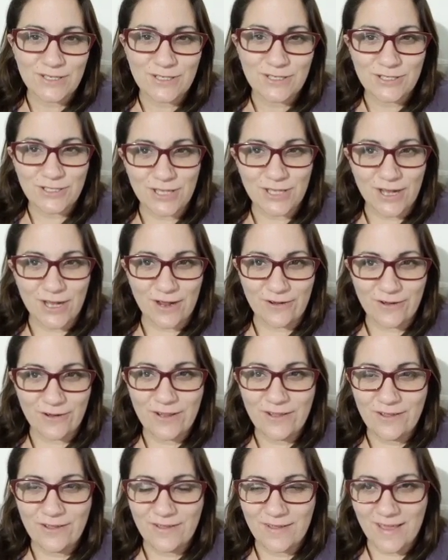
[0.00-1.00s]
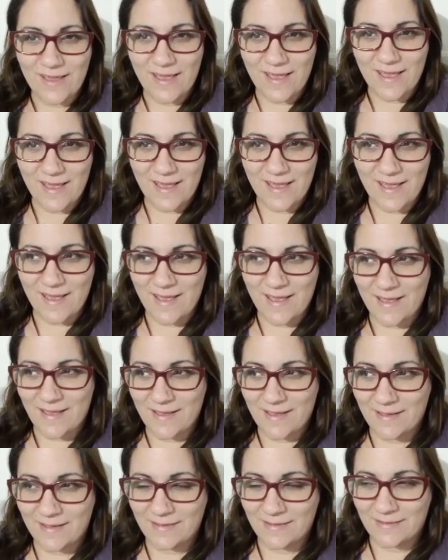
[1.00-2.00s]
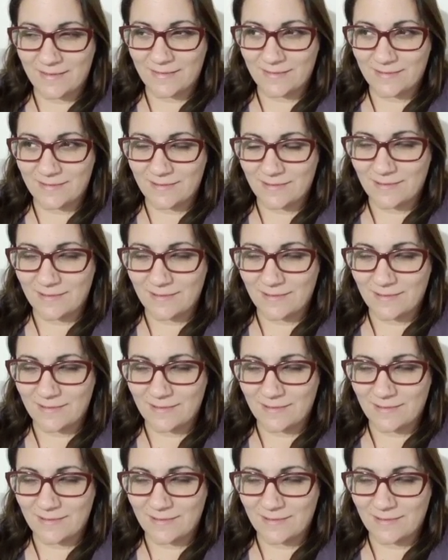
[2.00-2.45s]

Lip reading: shared. And